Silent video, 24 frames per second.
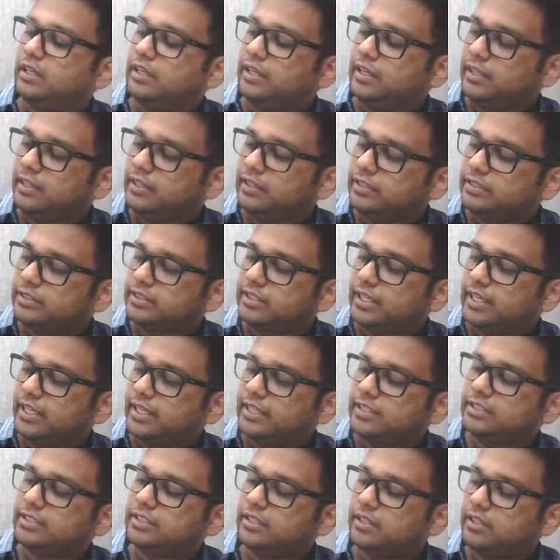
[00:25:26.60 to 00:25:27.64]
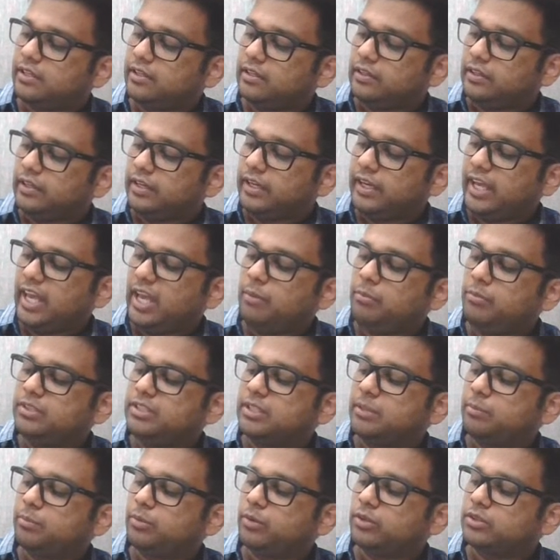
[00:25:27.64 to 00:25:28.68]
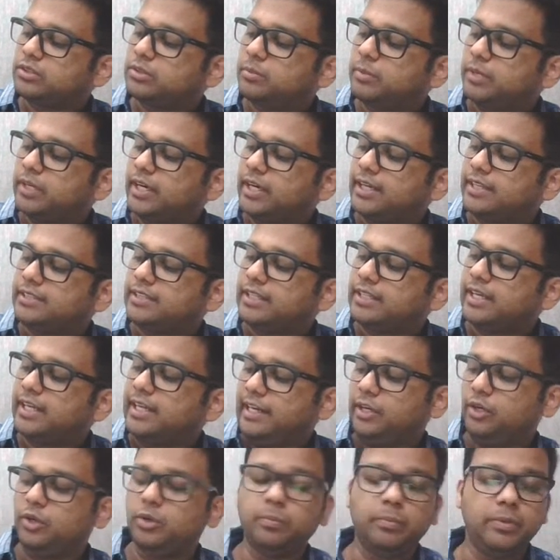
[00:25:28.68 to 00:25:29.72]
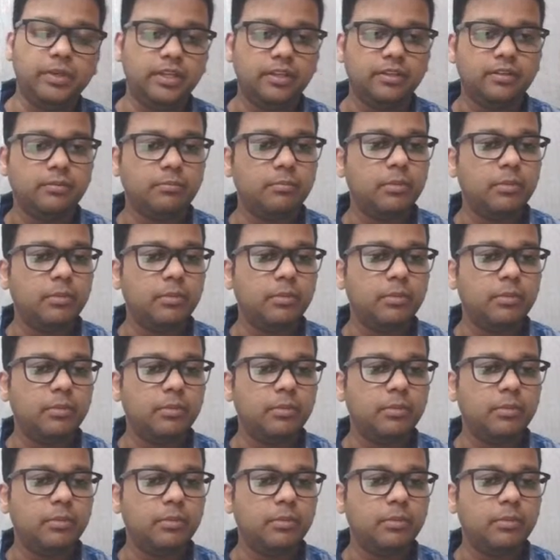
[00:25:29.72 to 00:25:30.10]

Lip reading: In this case, m is approximated as n into p